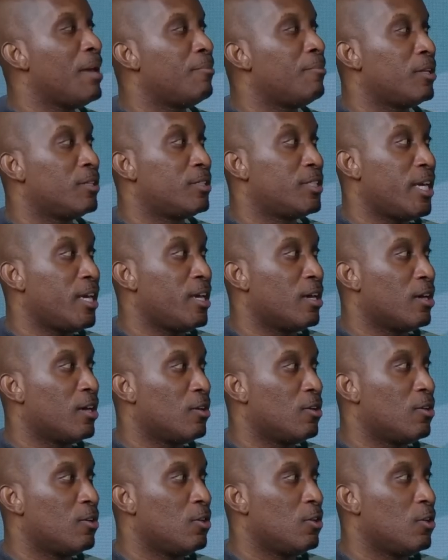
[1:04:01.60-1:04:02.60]
able to
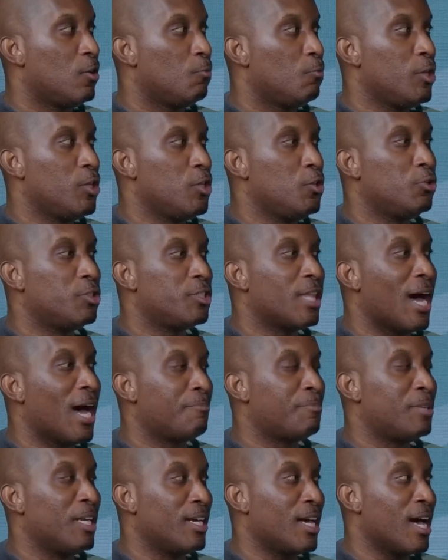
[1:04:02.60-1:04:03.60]
tell when you
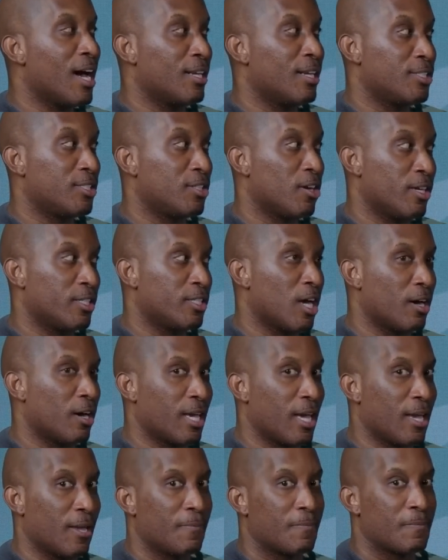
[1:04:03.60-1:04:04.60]
stopped and God started
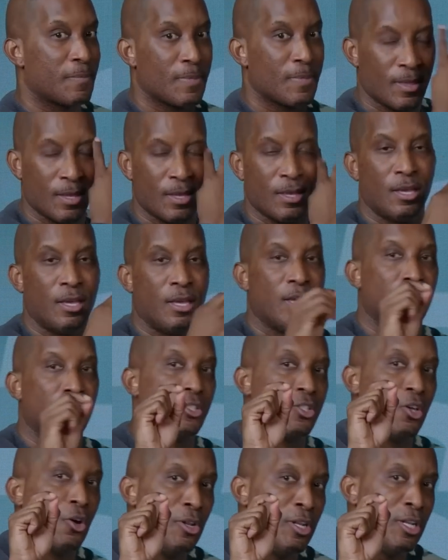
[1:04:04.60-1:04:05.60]
talking.
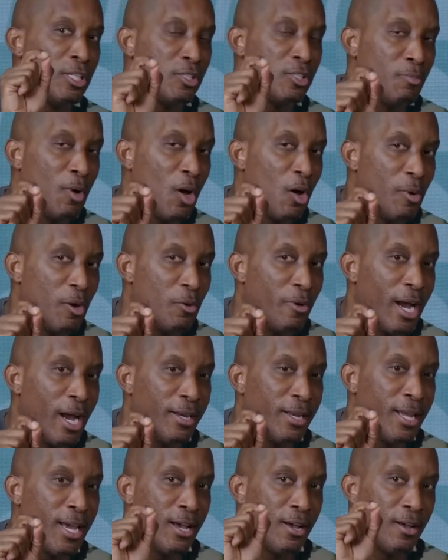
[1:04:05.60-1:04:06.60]
So in this moment
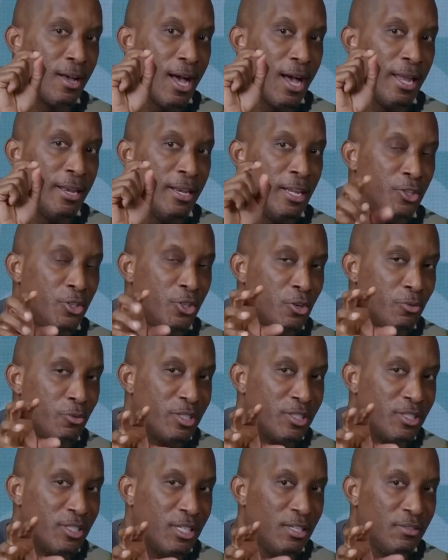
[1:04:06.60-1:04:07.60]
right now, I need you to
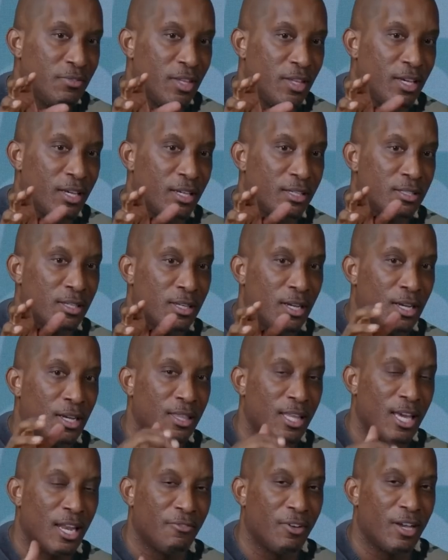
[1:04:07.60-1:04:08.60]
receive this,
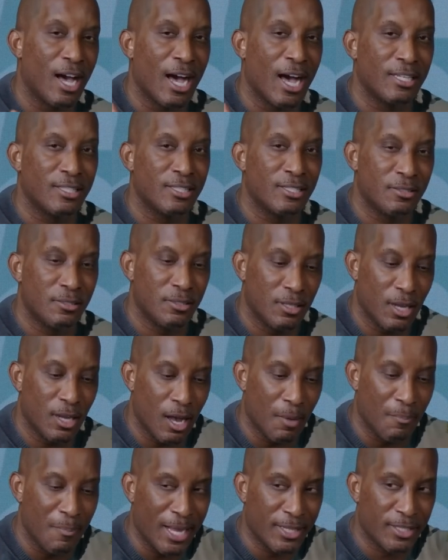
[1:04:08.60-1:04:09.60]
that if God's
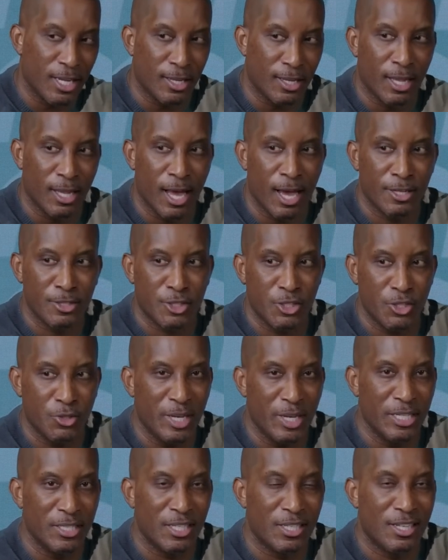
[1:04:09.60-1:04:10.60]
about to launch
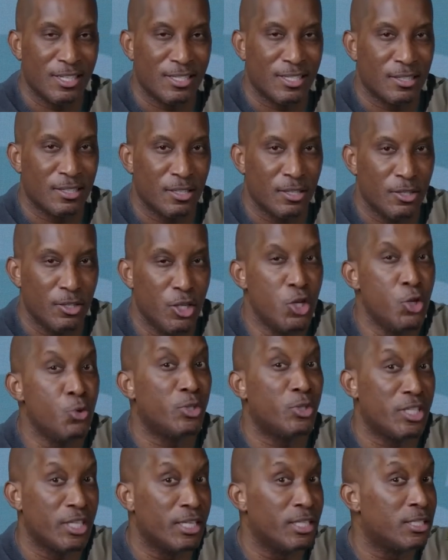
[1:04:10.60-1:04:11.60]
you into this
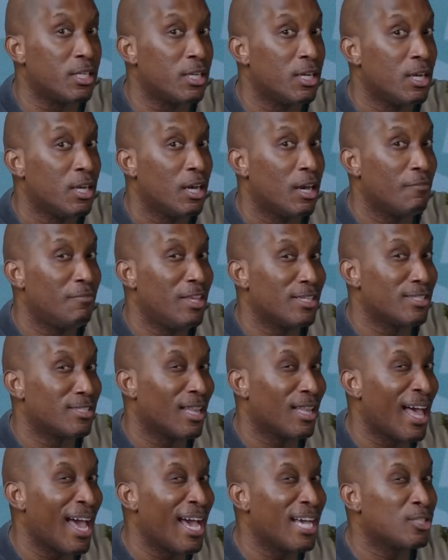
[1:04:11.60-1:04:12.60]
usage of this
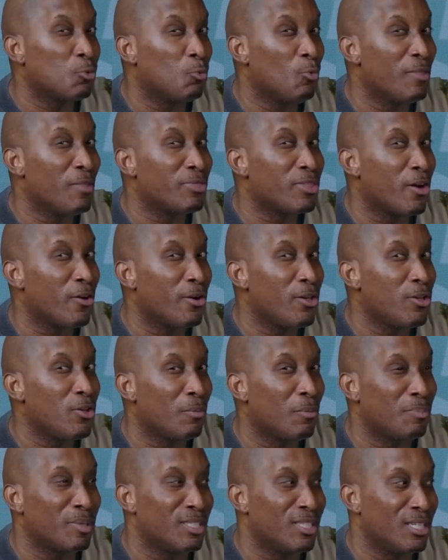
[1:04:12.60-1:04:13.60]
last 1/3 of
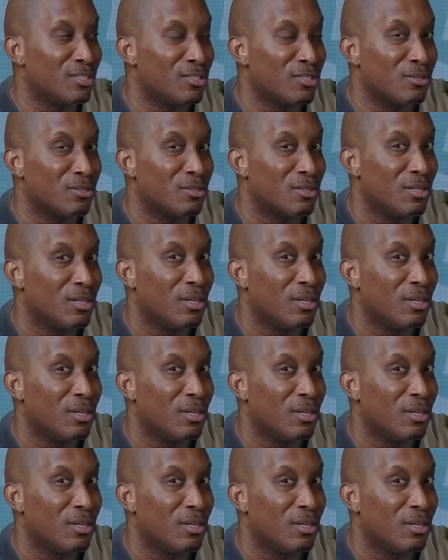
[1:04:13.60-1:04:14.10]
your potential,